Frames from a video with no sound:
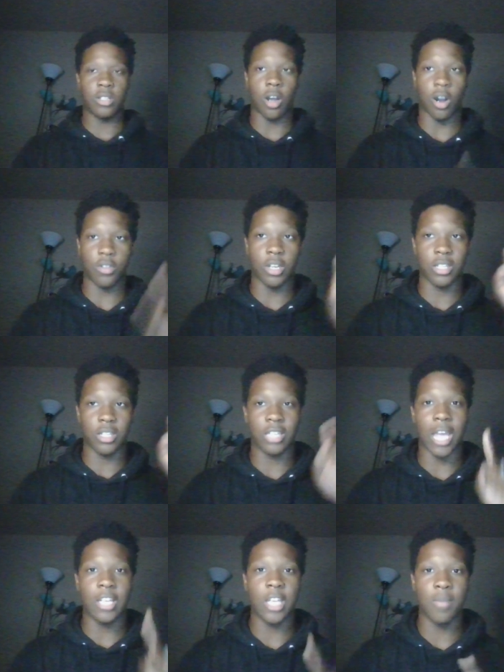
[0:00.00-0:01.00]
are the
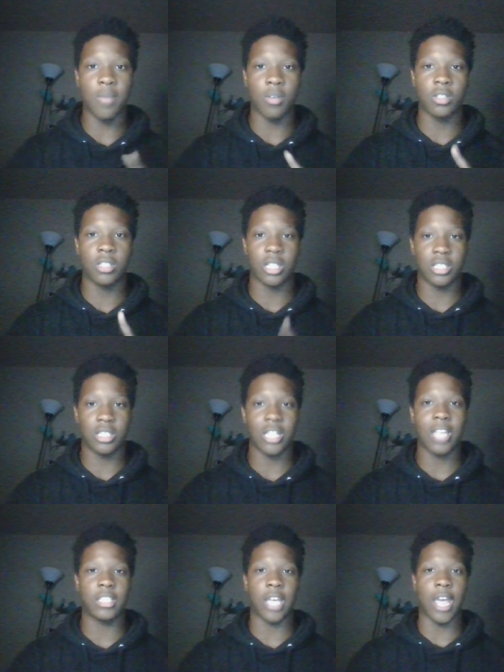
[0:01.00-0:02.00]
gatekeepers to sex